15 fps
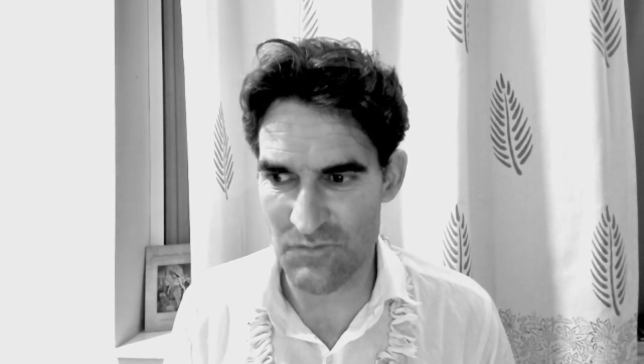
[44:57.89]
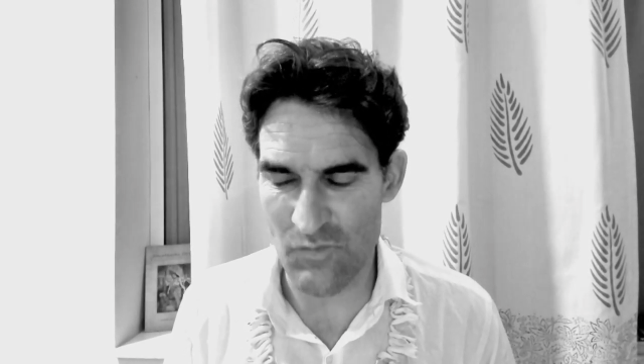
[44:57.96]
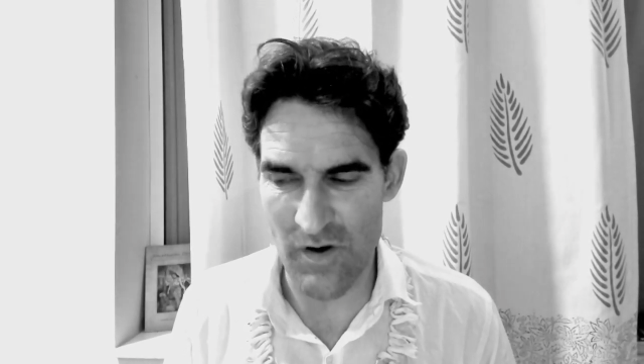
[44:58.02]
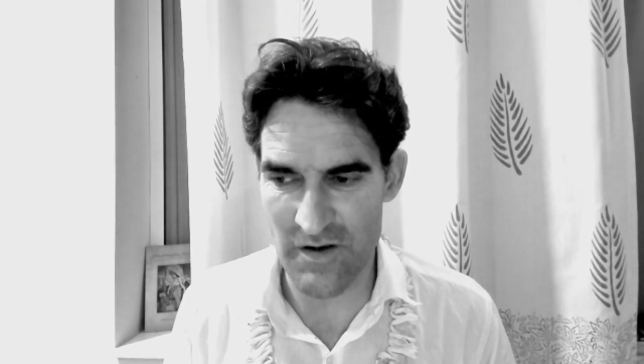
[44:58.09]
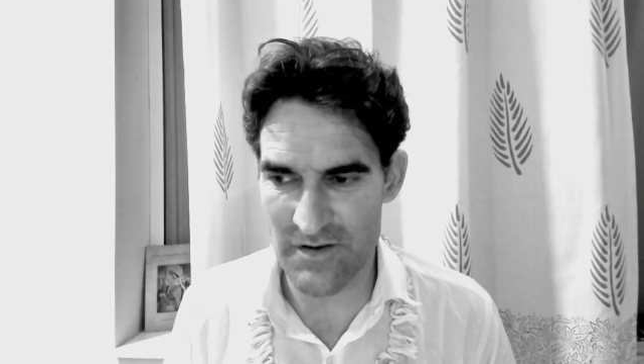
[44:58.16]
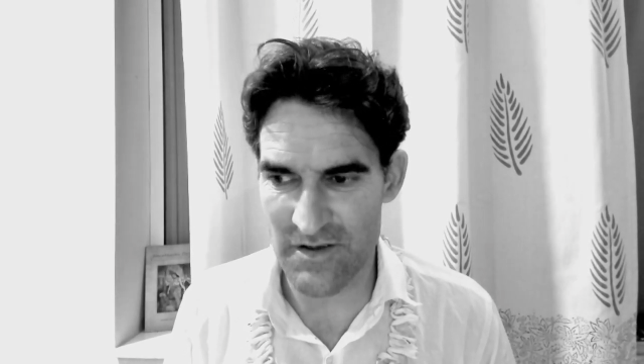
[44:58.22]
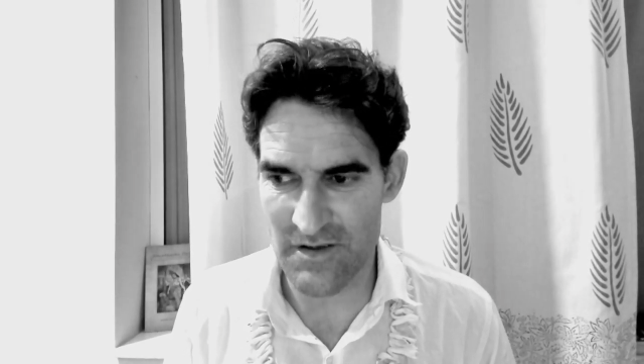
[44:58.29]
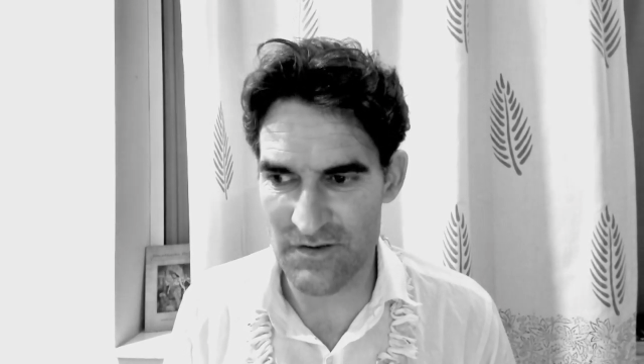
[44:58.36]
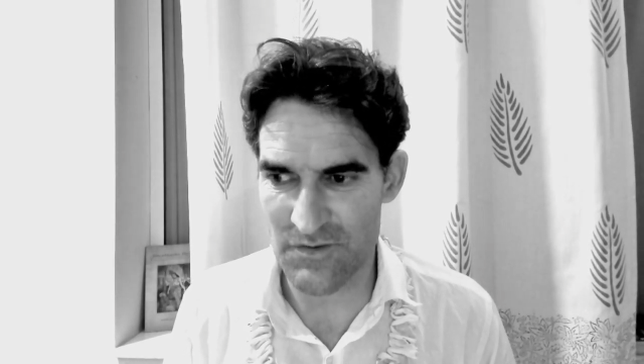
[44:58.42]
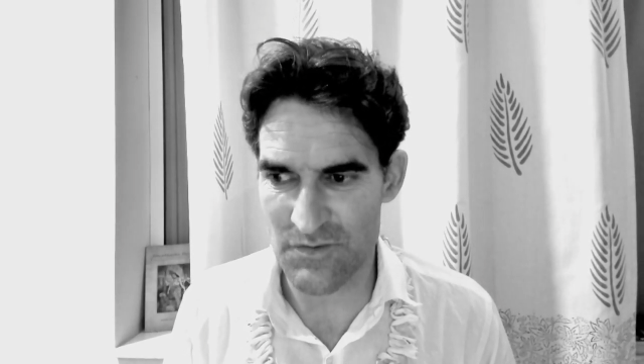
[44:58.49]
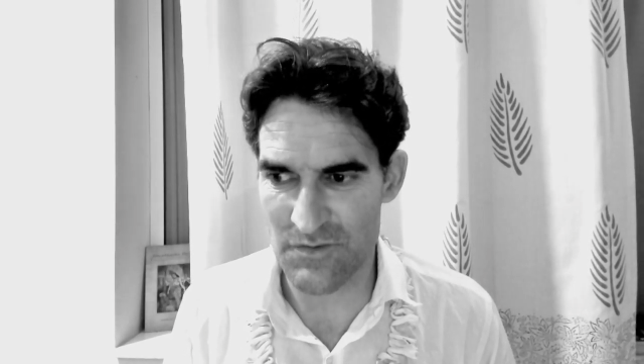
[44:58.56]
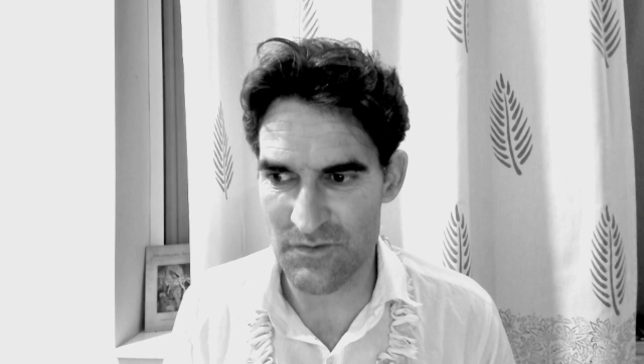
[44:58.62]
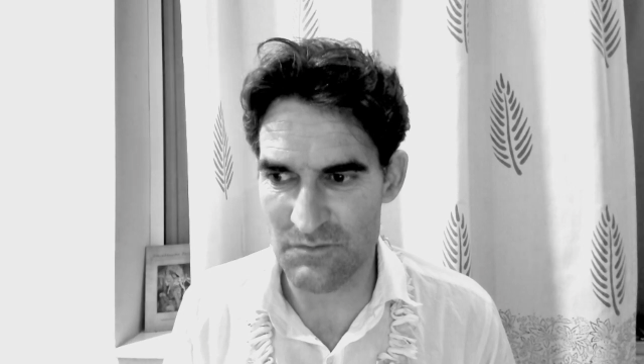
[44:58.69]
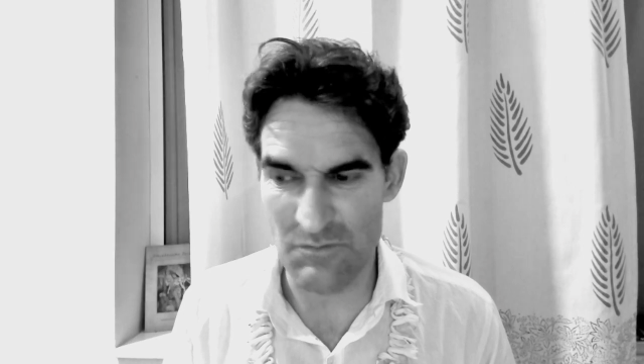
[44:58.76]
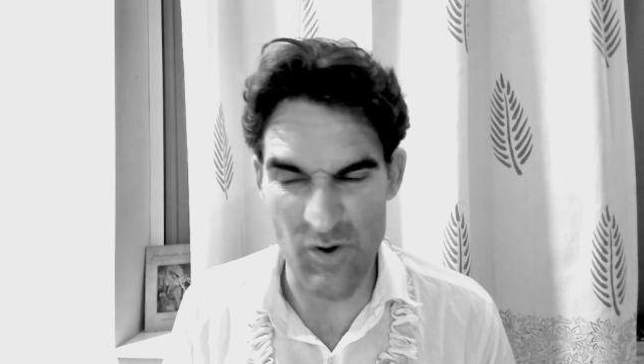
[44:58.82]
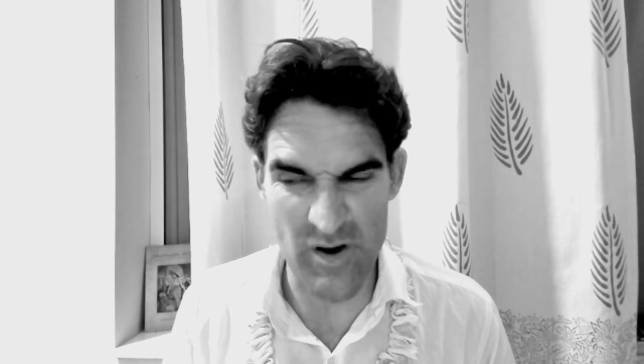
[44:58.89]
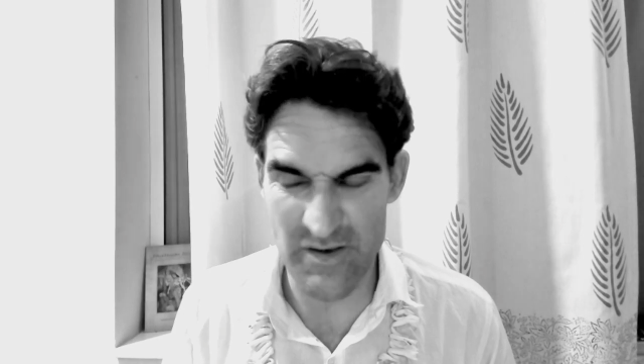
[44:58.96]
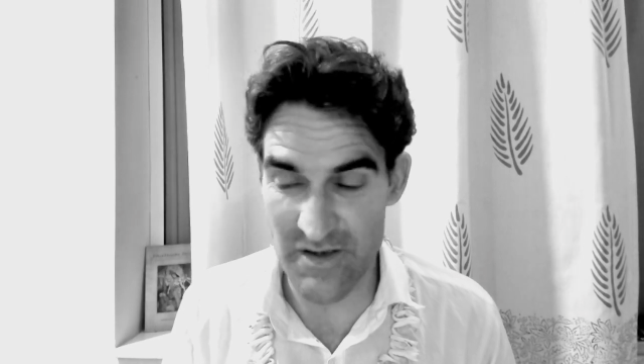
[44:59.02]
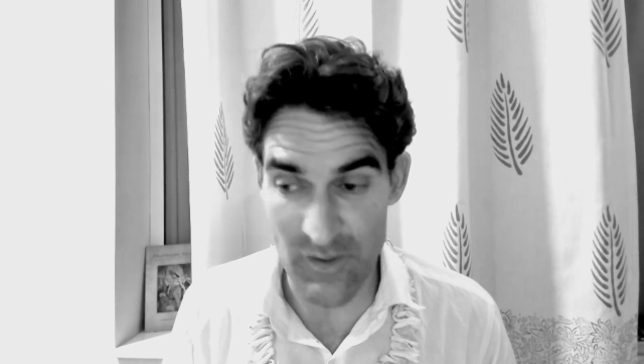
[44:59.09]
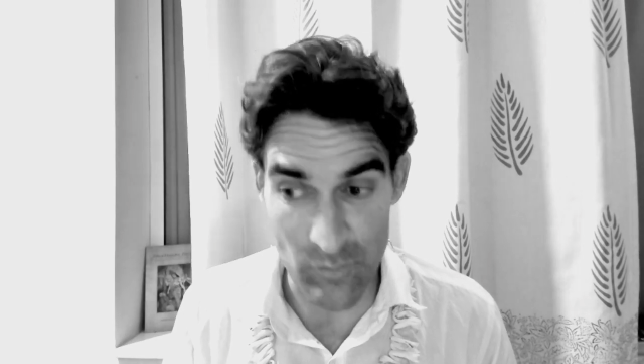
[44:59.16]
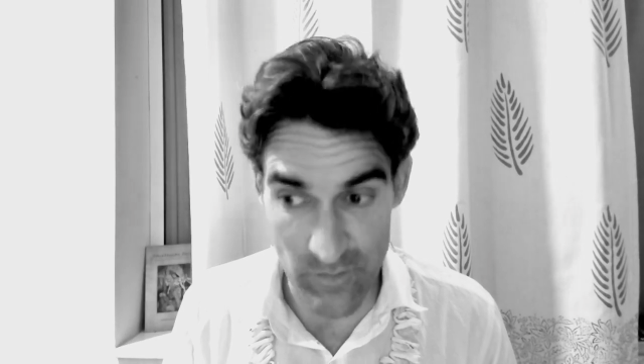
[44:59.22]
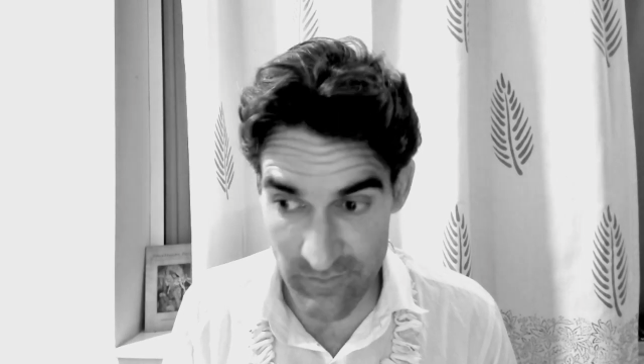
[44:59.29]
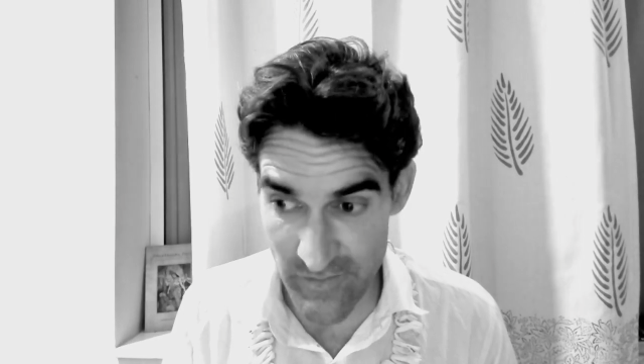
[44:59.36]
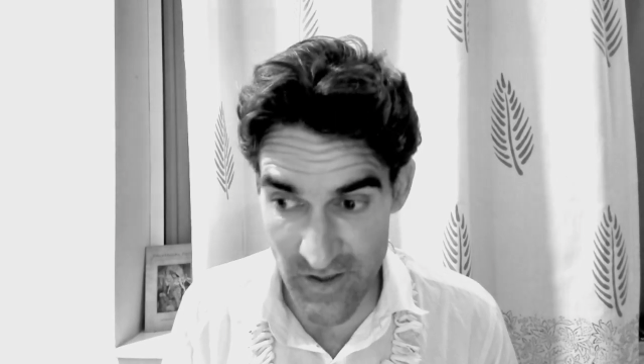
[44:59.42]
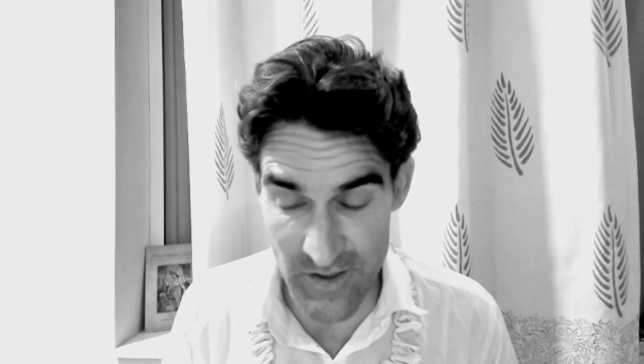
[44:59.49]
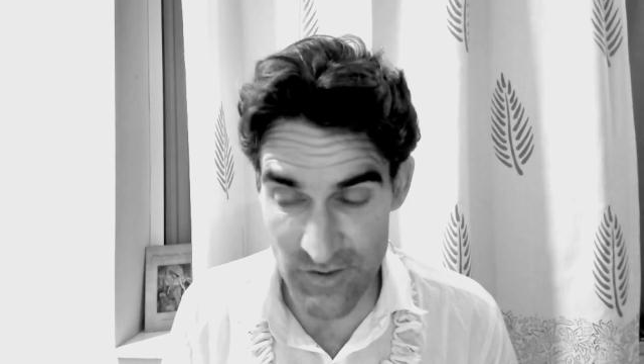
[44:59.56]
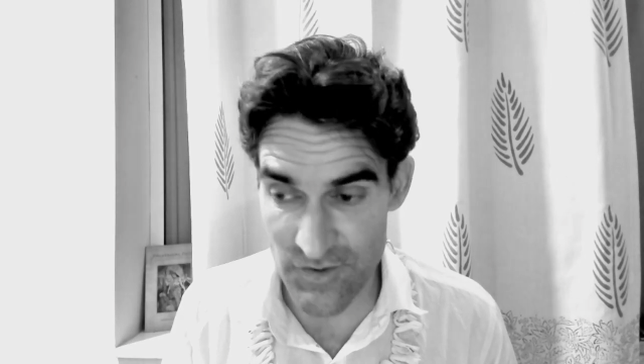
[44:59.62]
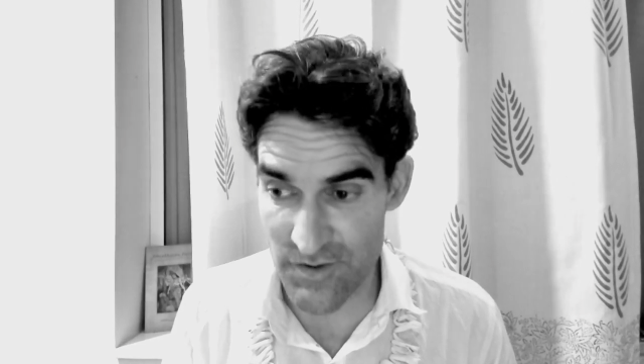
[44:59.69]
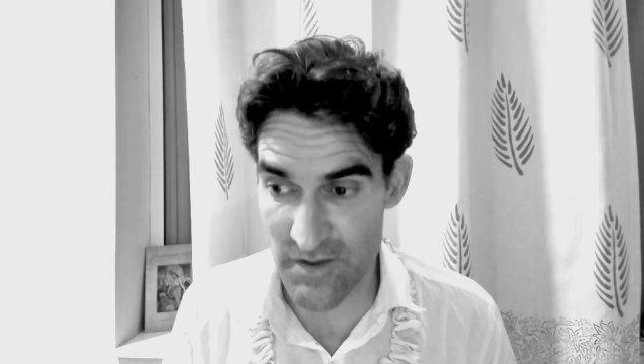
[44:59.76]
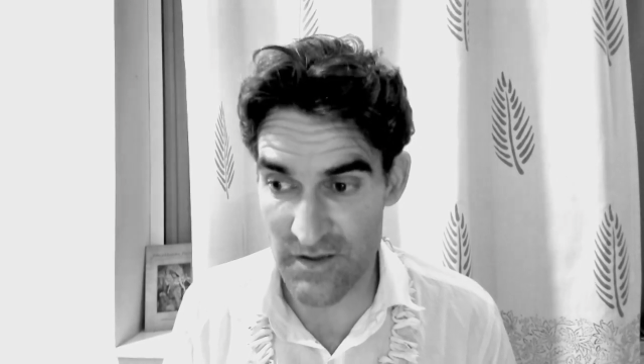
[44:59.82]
wanting revenge.